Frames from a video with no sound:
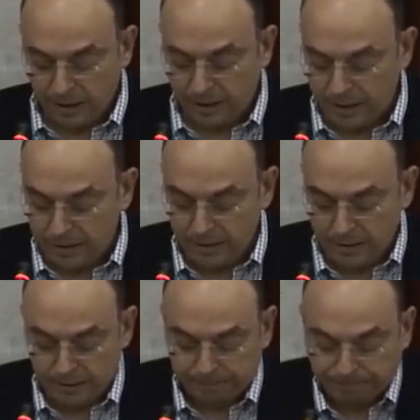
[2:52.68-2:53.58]

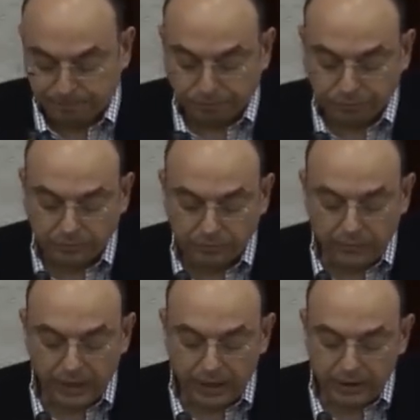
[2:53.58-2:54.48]
Thus,
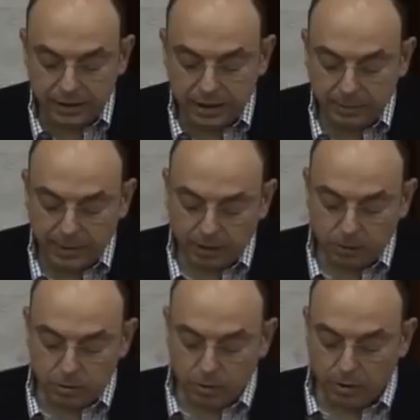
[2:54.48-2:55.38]
leadership
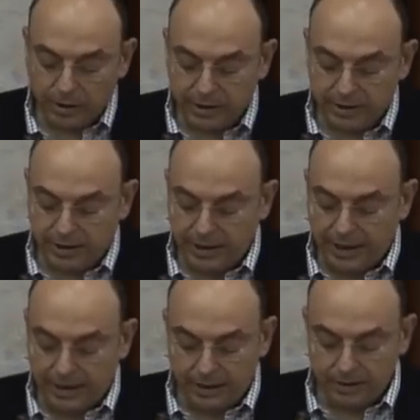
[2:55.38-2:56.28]
includes all these three
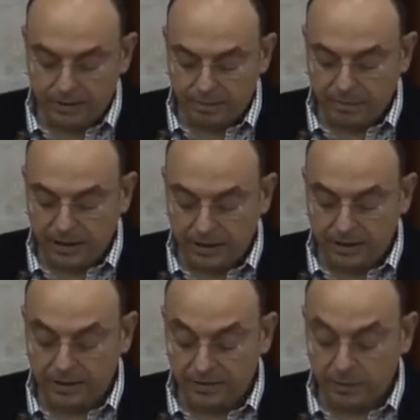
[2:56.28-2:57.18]
areas, but
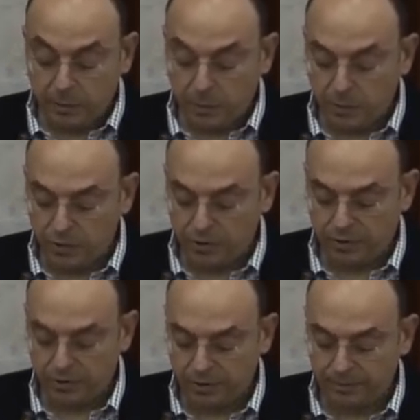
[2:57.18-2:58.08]
in different
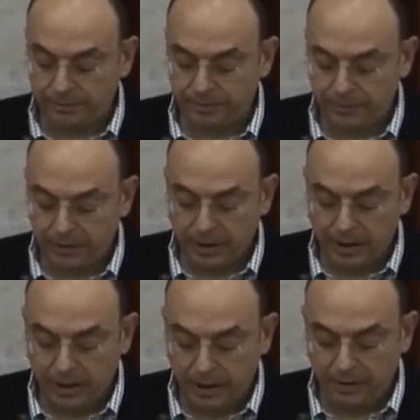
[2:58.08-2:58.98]
proportions.
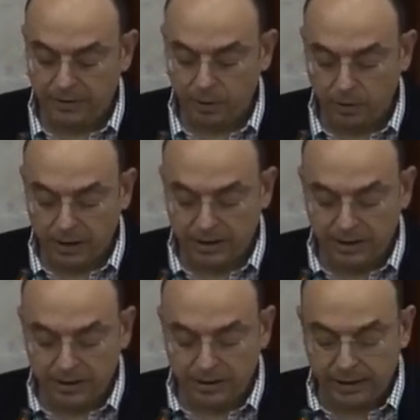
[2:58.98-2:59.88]
And if you look at
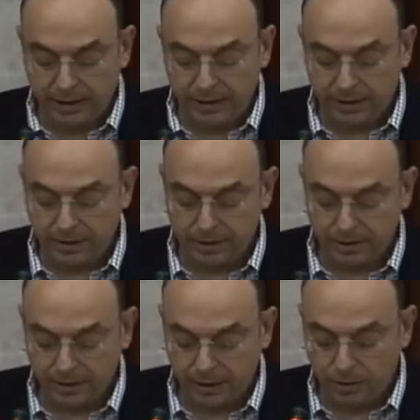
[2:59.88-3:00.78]
certain
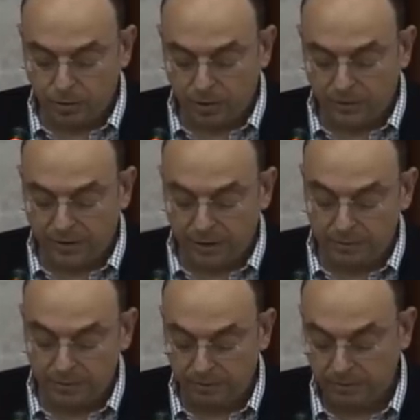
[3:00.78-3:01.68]
leaders, each one of
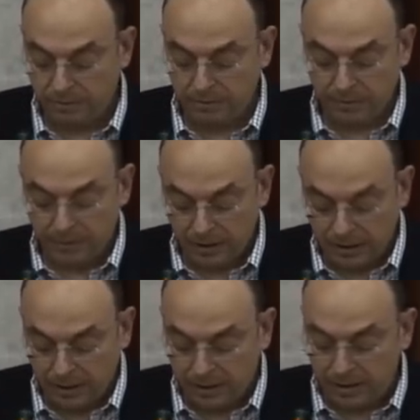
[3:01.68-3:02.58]
them
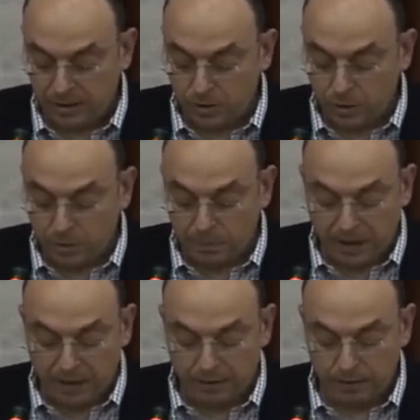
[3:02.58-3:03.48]
has his own
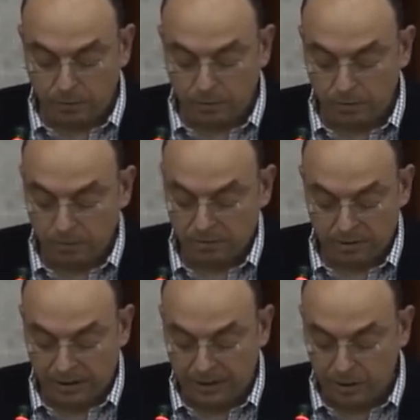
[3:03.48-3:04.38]
path to
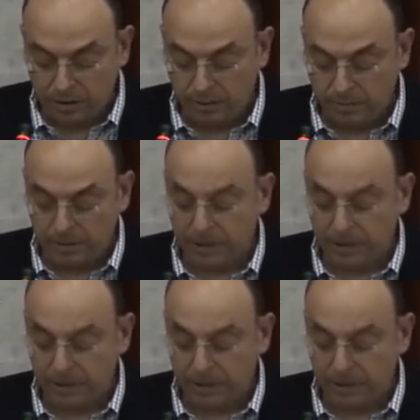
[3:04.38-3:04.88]
leadership